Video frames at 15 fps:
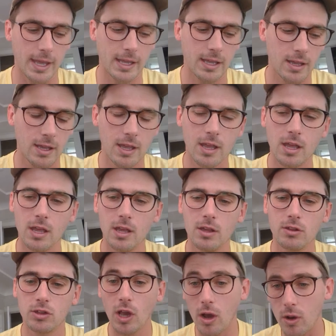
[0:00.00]
big.
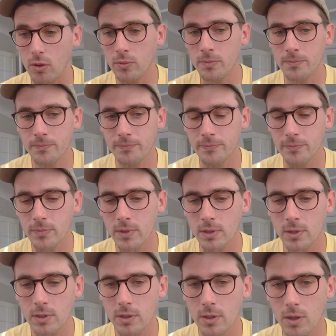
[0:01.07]
So
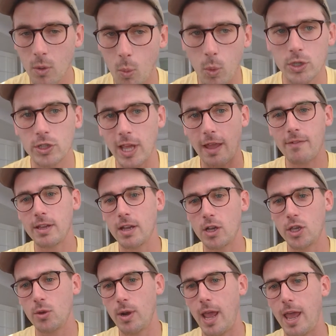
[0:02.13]
we're just having
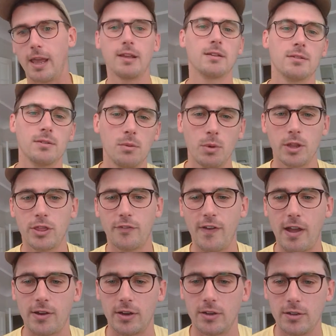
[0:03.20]
a Q&A with the
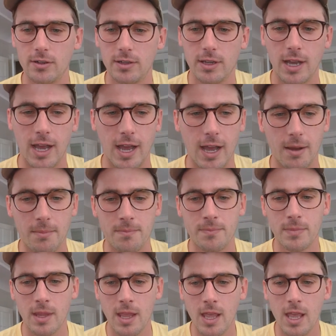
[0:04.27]
founder.
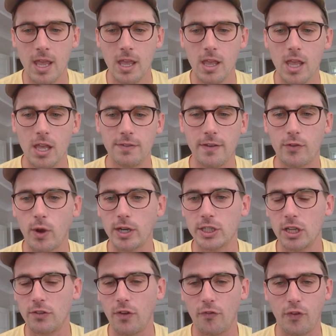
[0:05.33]
If you have
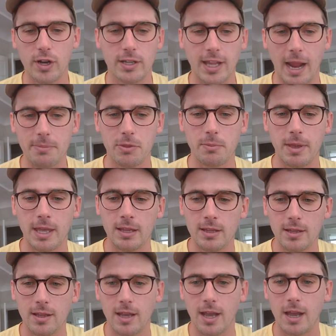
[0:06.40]
questions, feel free to type them
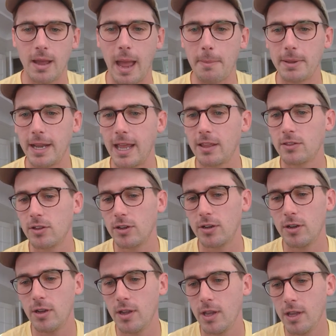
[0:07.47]
in. Happy to
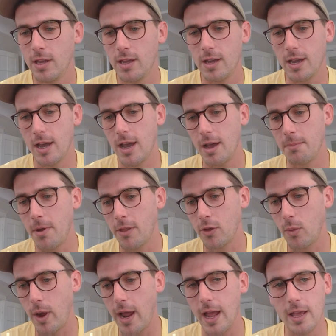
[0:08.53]
answer.
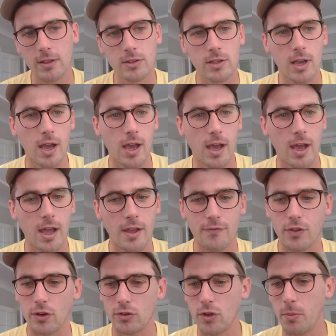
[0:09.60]
Otherwise,
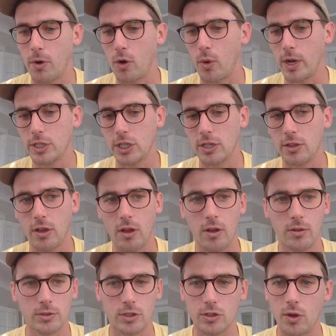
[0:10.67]
if there's no more questions,
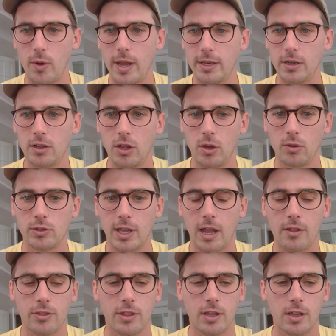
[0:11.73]
I'll just go ahead and close
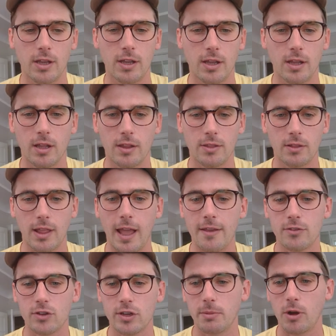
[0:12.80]
out the
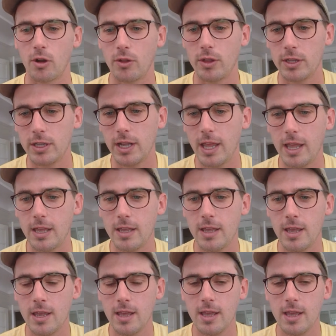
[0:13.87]
live stream early today.